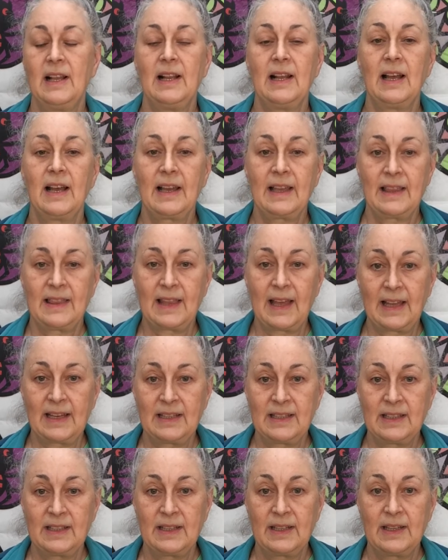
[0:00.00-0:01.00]
like that.
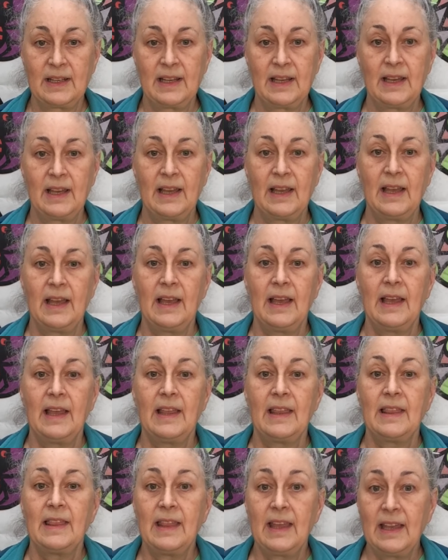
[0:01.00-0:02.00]

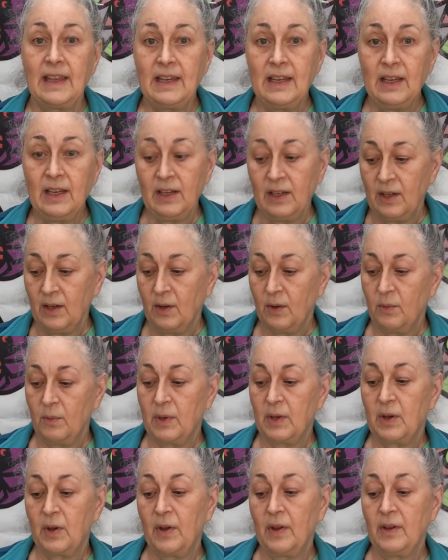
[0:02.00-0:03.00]
Then
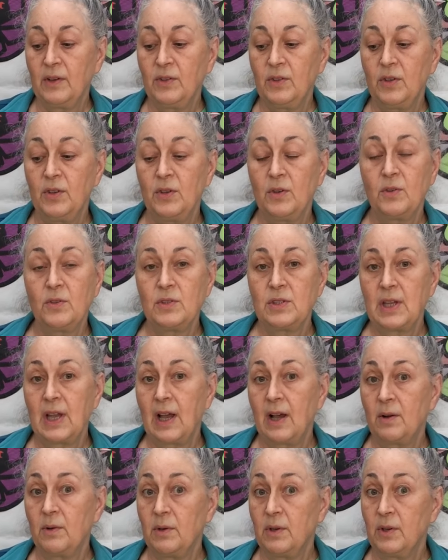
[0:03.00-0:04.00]
we're going to use
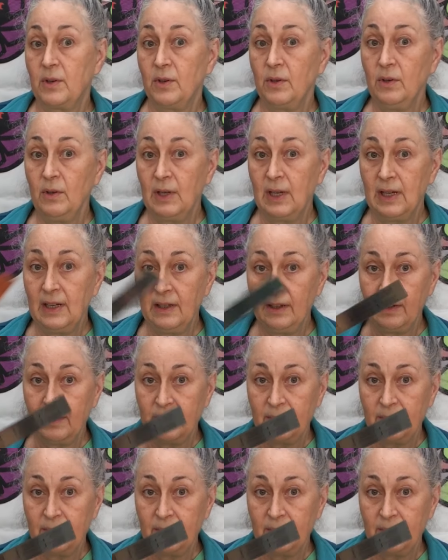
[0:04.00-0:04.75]
our ruler